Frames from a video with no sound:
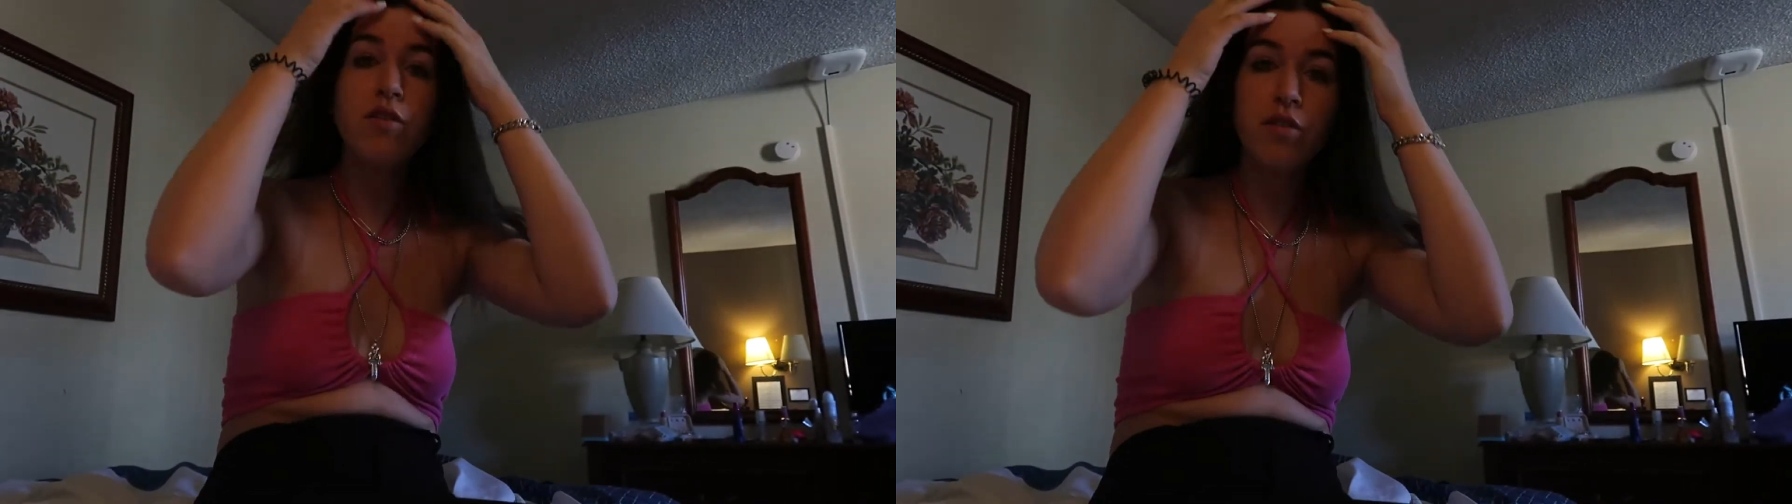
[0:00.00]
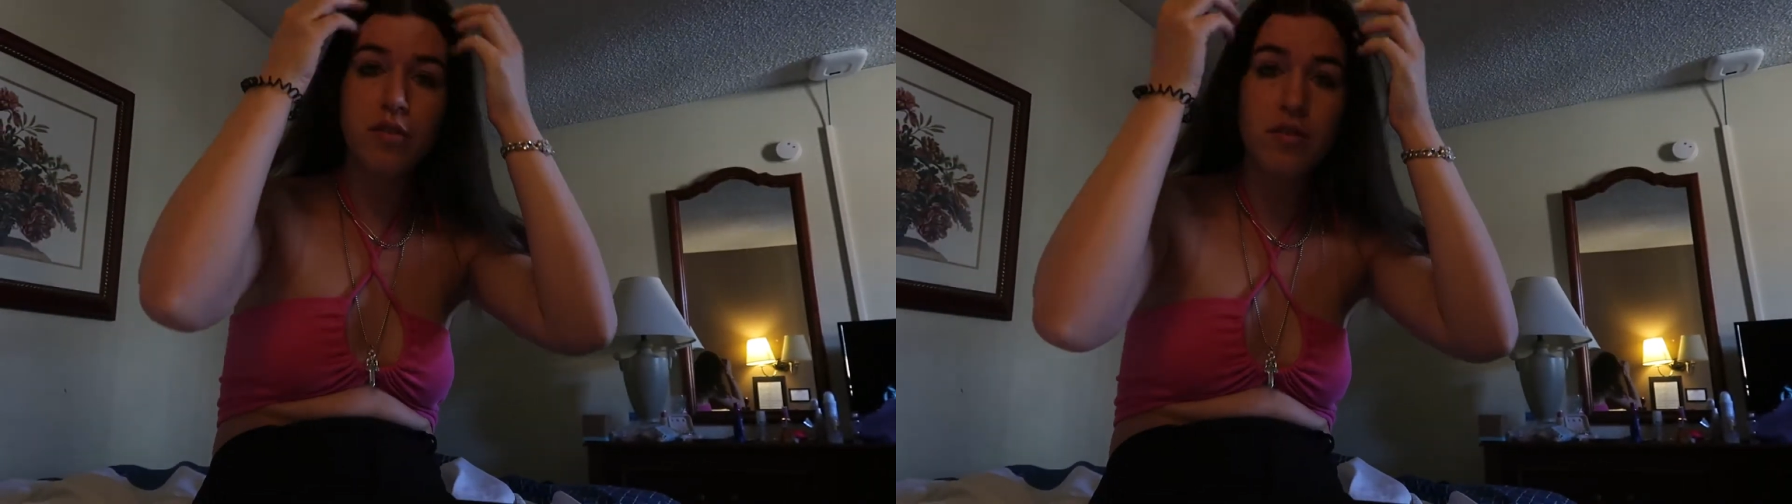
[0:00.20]

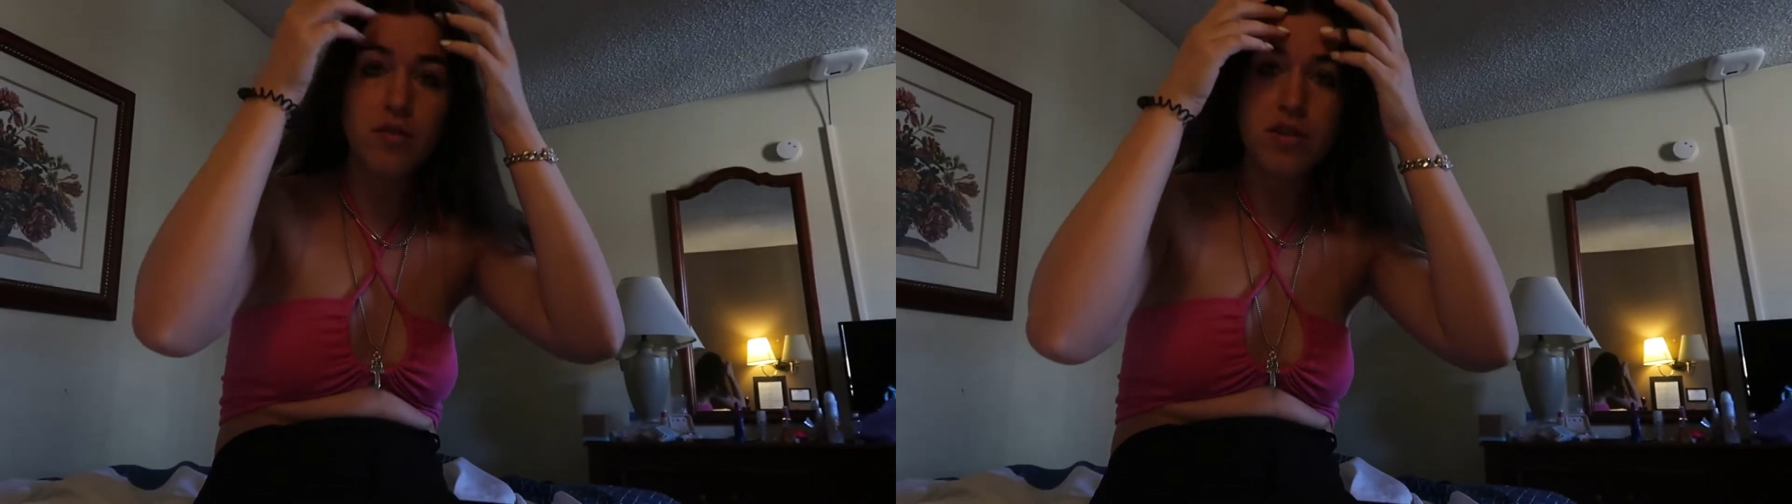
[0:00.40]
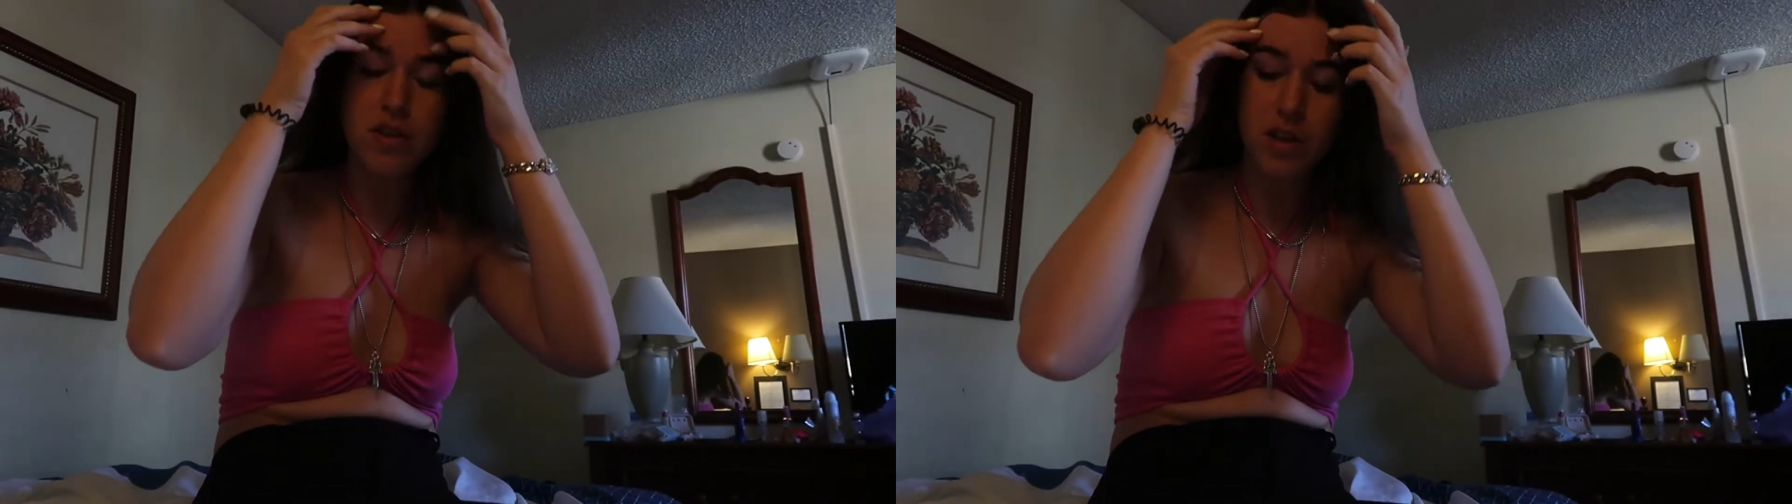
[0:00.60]

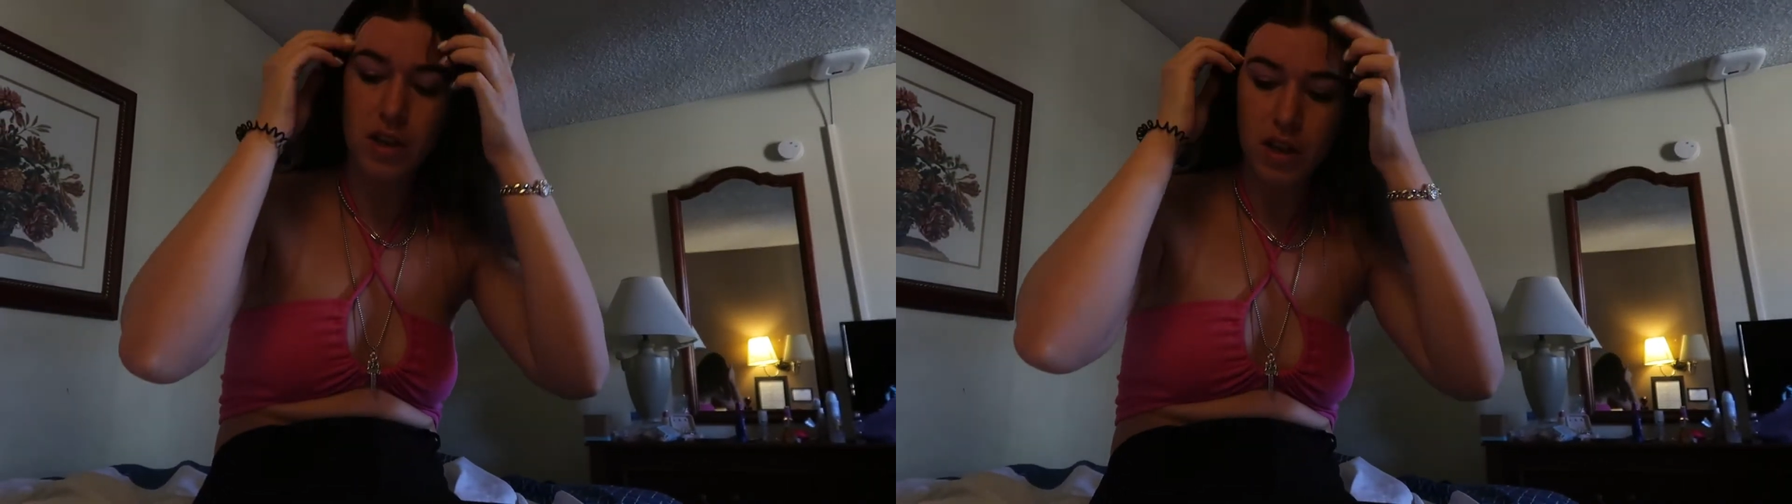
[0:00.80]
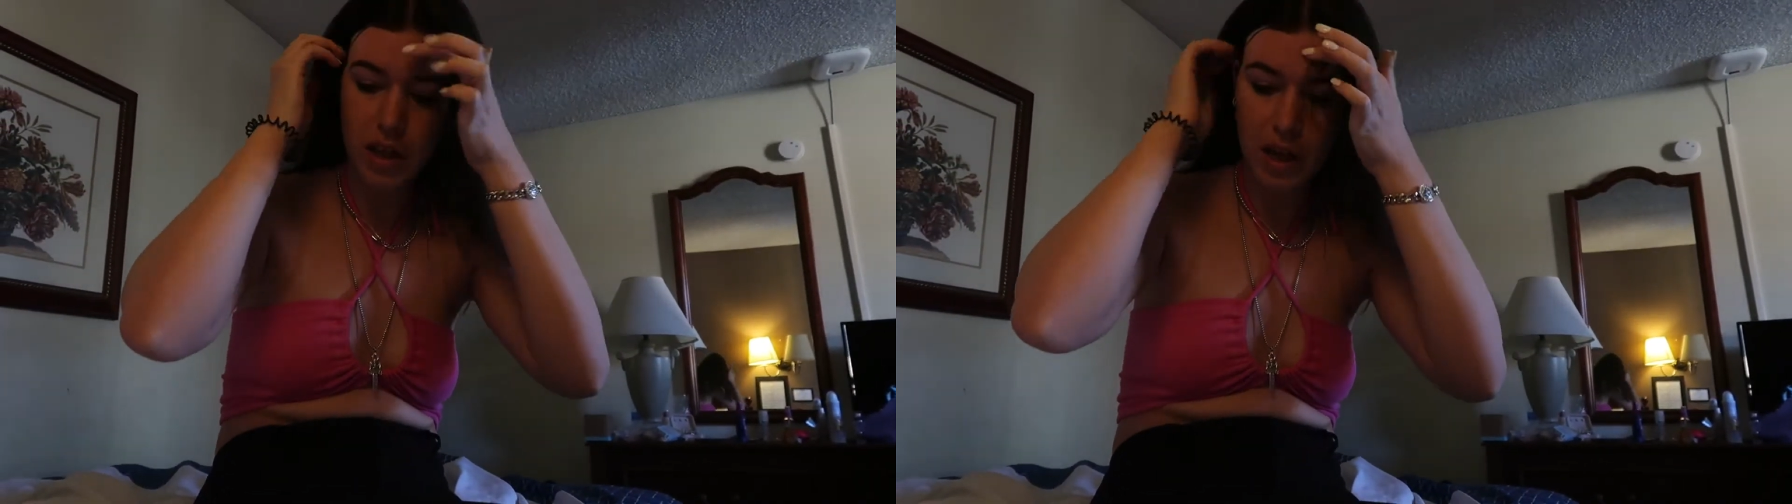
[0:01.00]
to
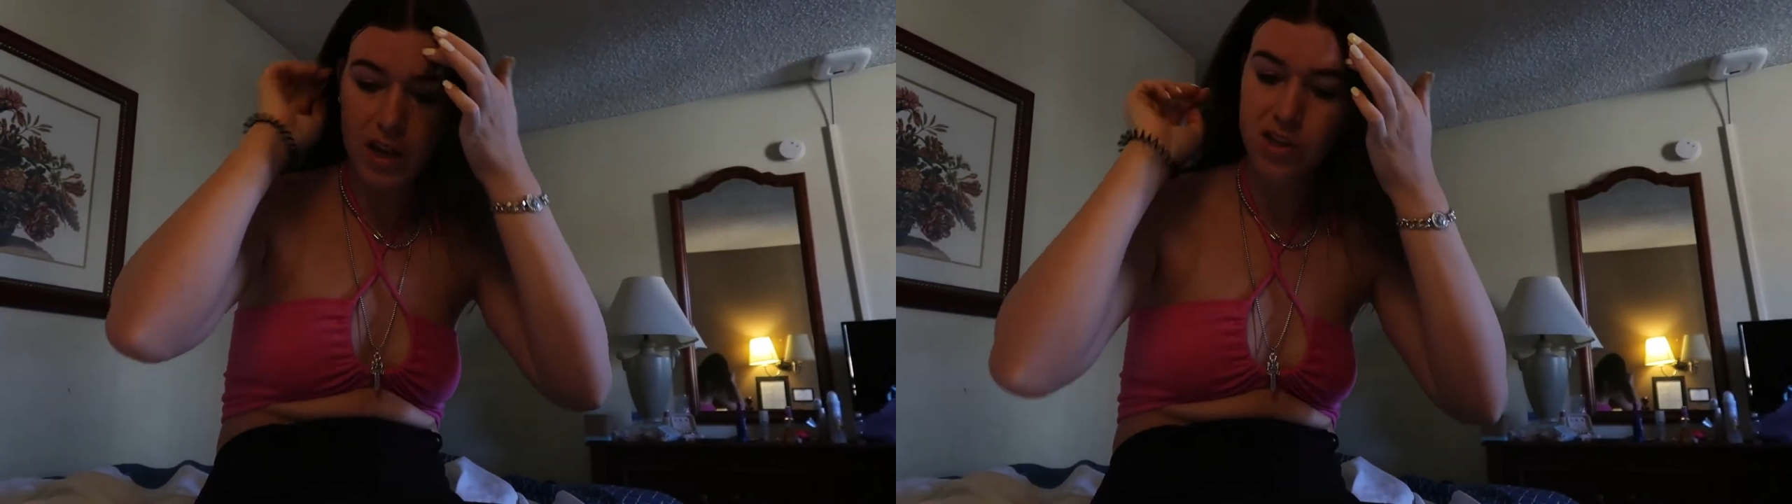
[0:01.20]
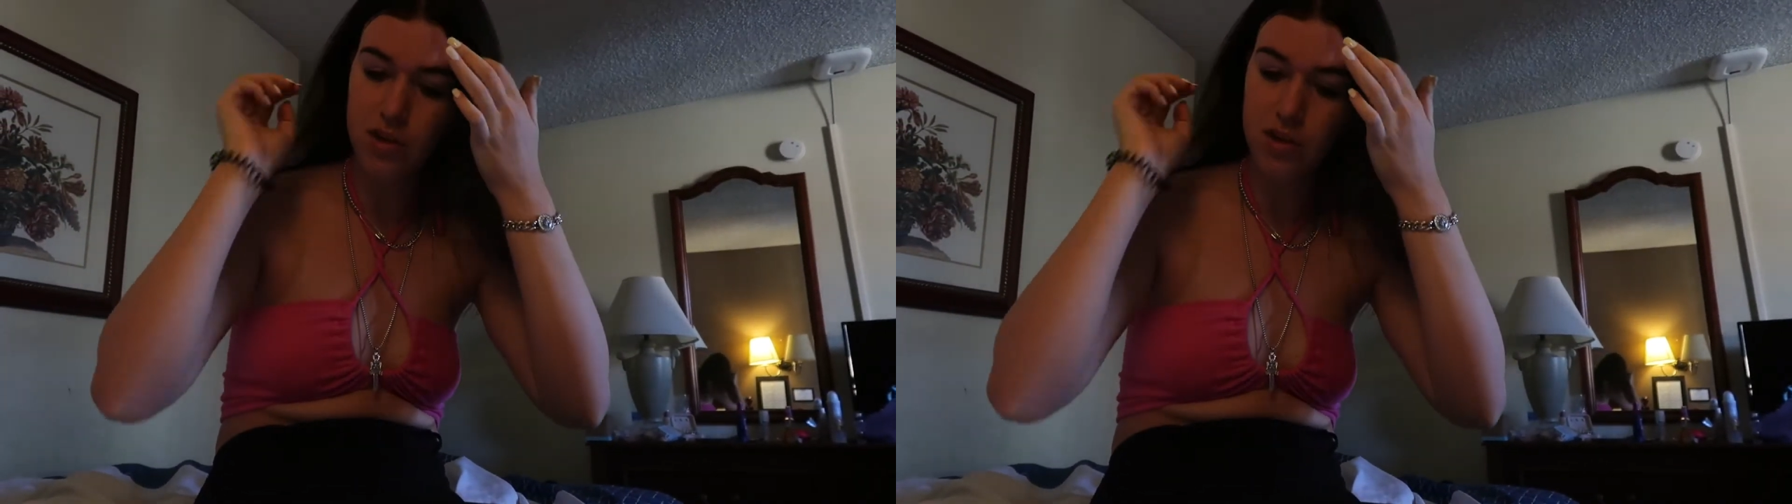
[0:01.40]
see the last